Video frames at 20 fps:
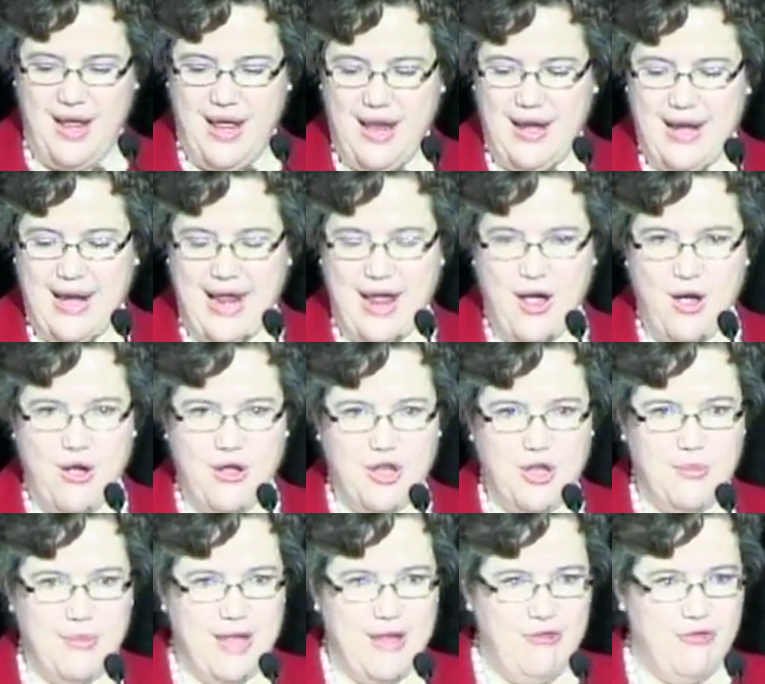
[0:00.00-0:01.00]
Now, you
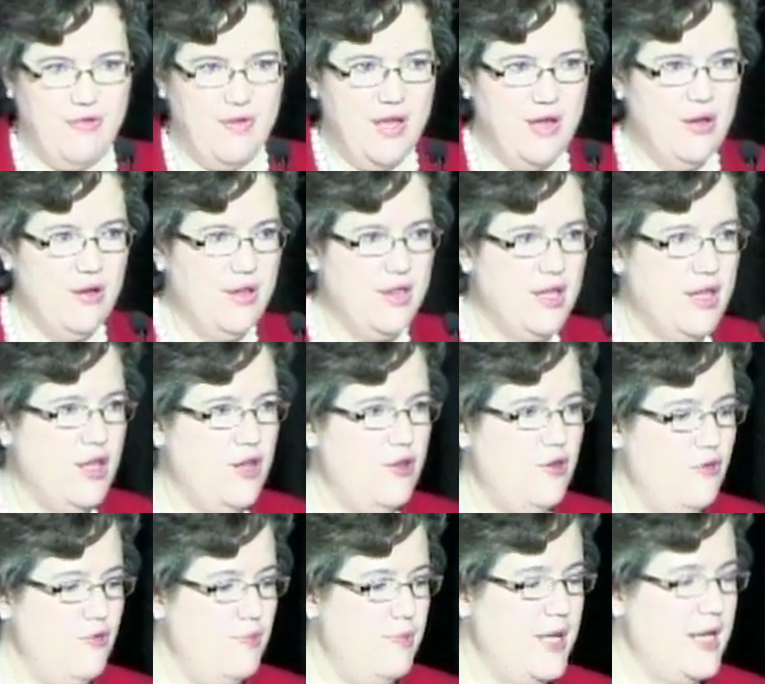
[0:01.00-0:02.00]
may feel that
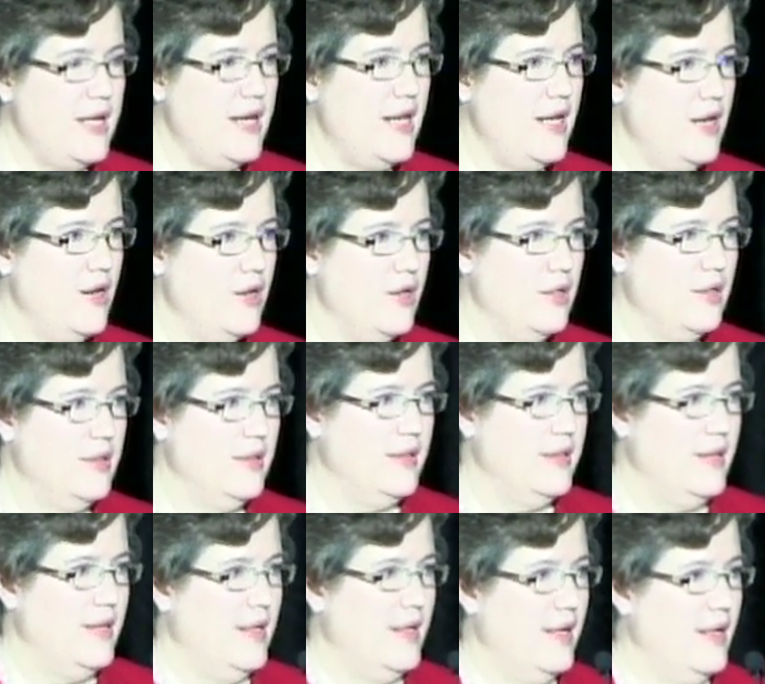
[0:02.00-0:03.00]
you've been here
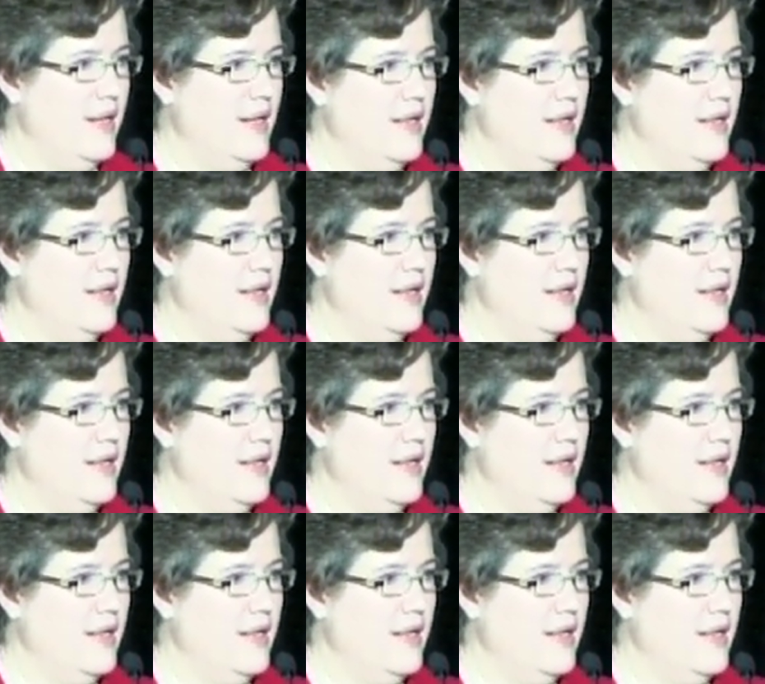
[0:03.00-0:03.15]
Uh,